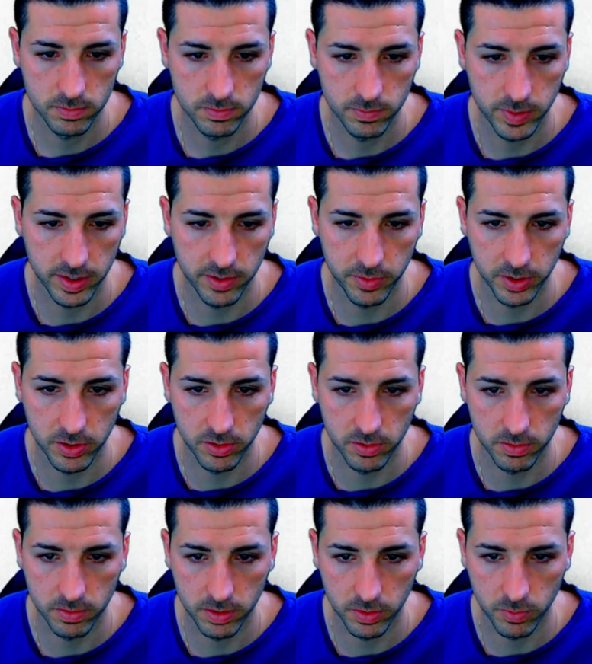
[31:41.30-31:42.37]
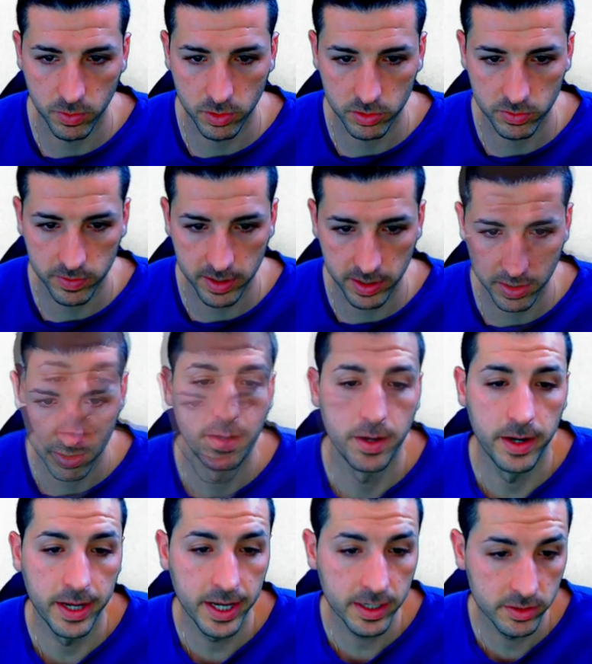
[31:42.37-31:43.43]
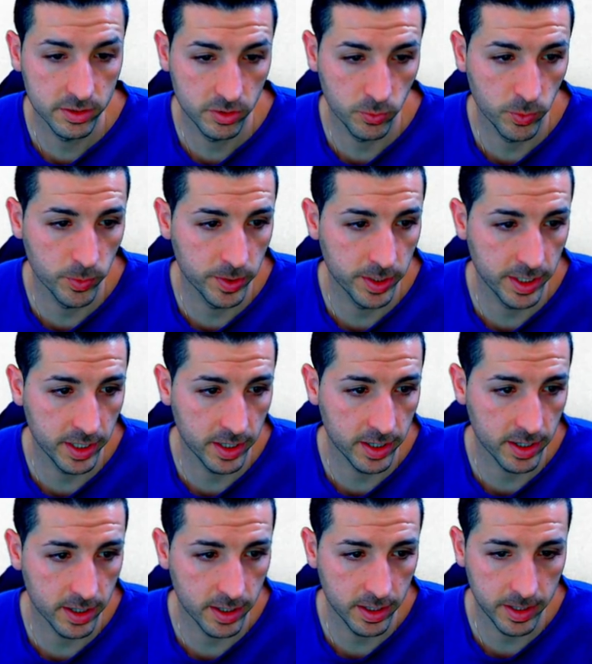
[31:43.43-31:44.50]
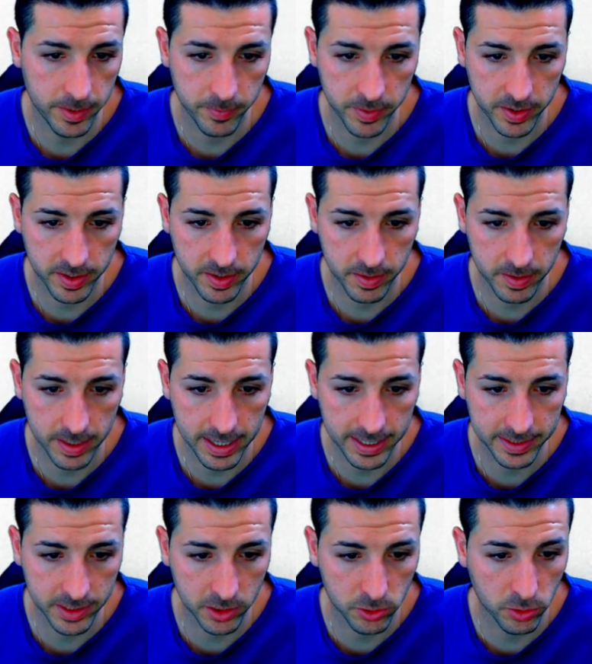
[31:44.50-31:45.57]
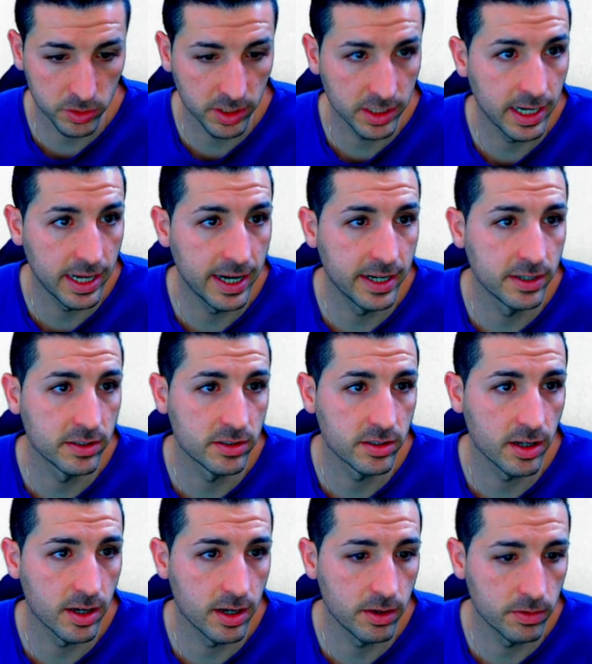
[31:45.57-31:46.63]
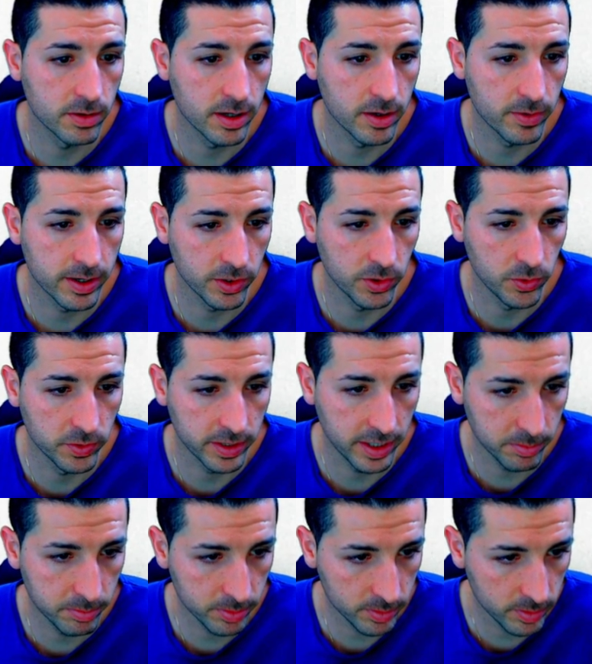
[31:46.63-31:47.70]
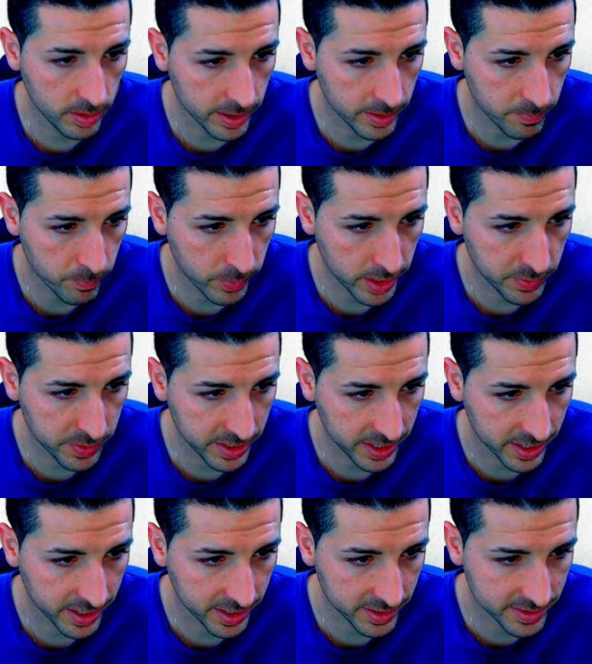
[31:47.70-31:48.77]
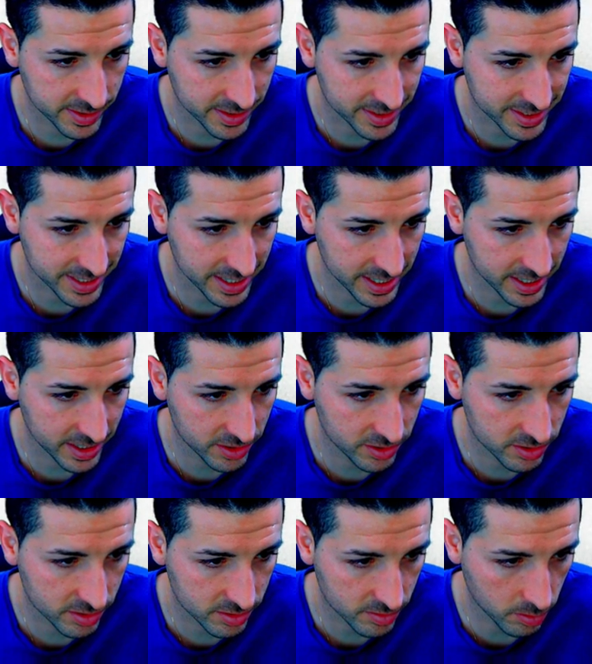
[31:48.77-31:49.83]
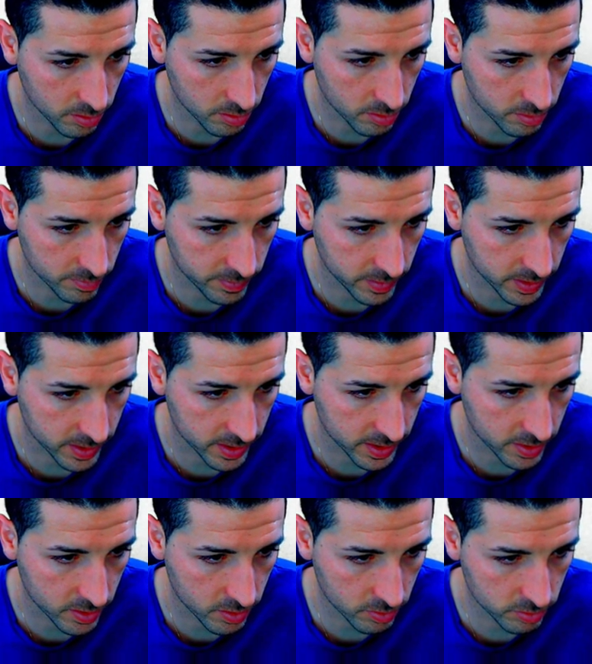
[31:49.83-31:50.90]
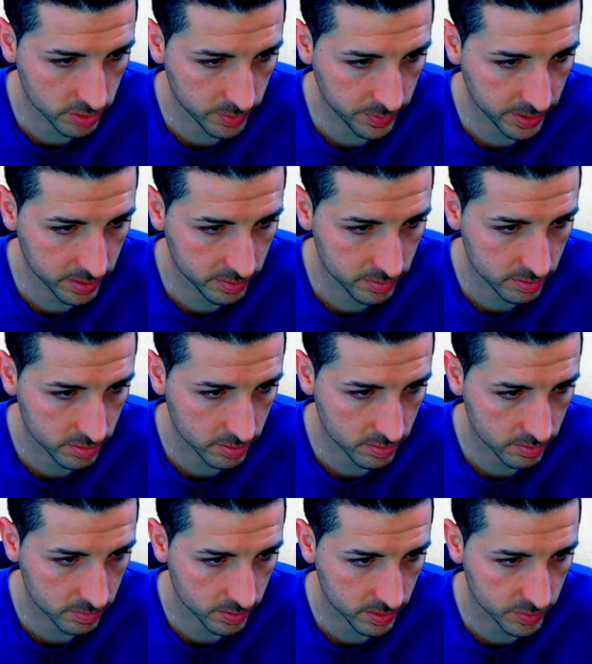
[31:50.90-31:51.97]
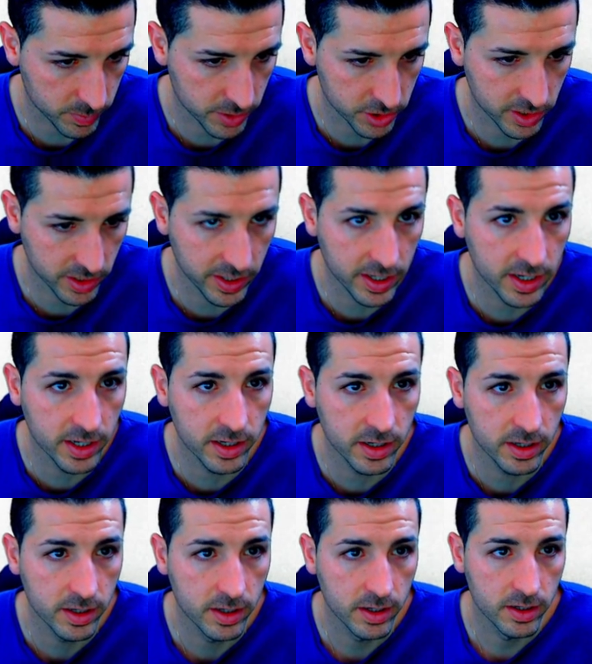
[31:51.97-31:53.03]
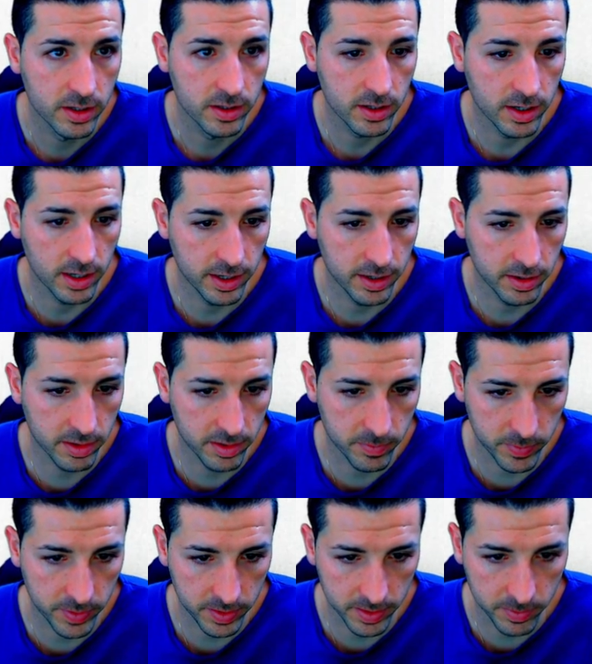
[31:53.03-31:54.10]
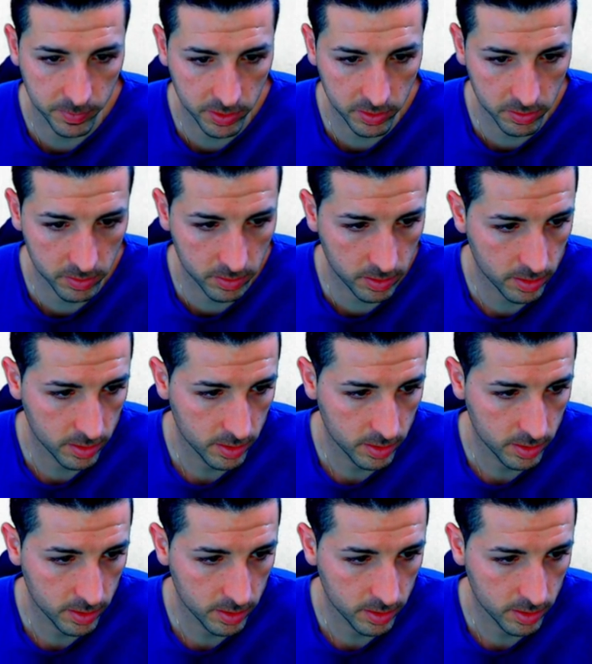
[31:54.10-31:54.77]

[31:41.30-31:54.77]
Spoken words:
but there we go, it works fine. Next, we want to add the dotted lines around our new table and maybe increase the size of the rows a bit so it's much clearer. Align them in the middle.